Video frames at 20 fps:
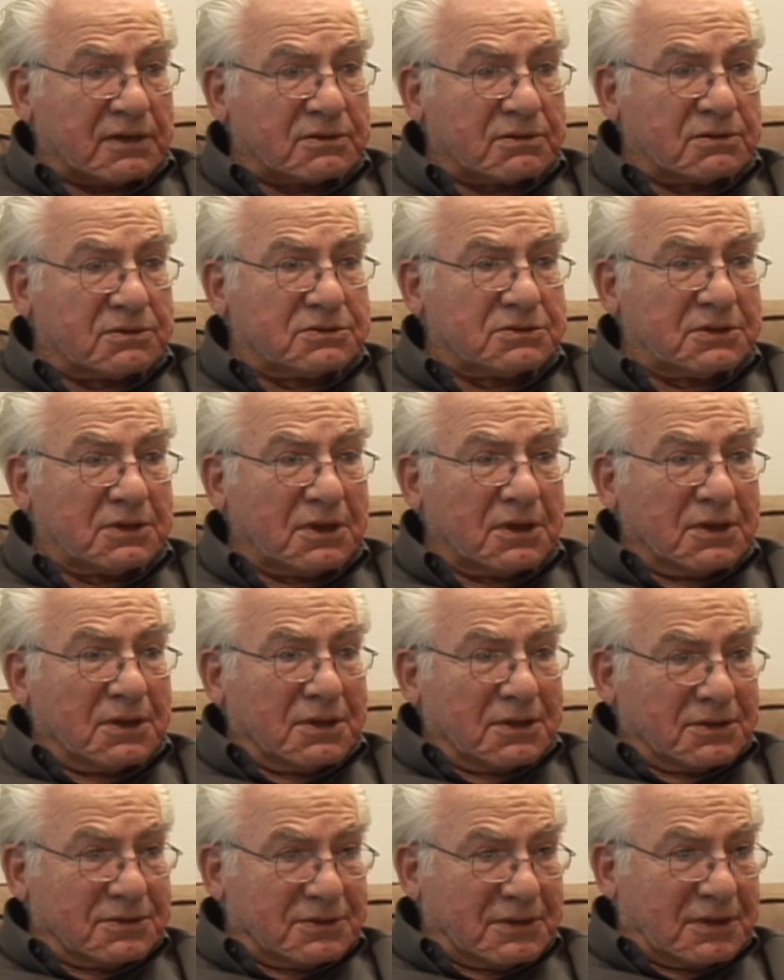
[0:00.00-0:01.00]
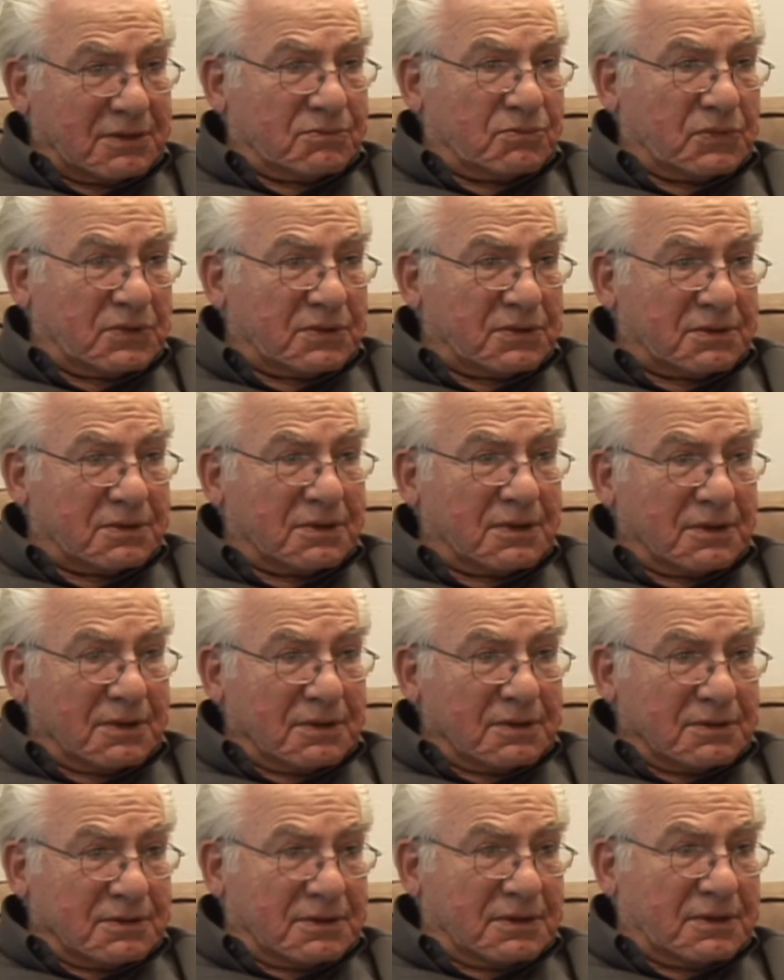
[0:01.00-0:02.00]
actors mm -hmm. than with
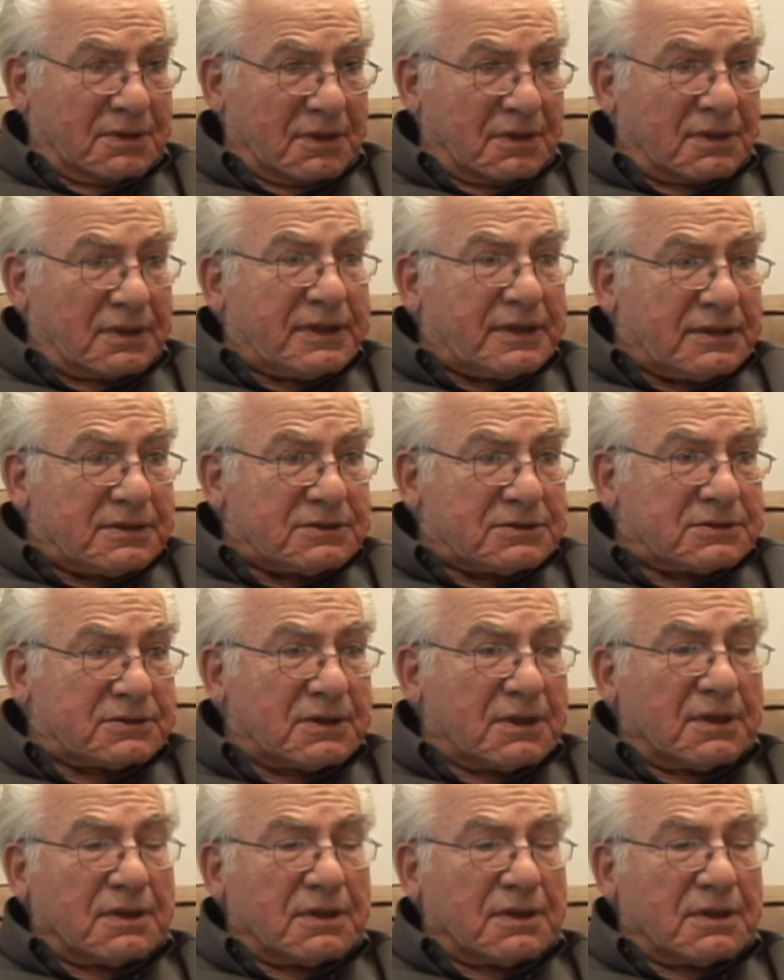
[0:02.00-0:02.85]
the elites.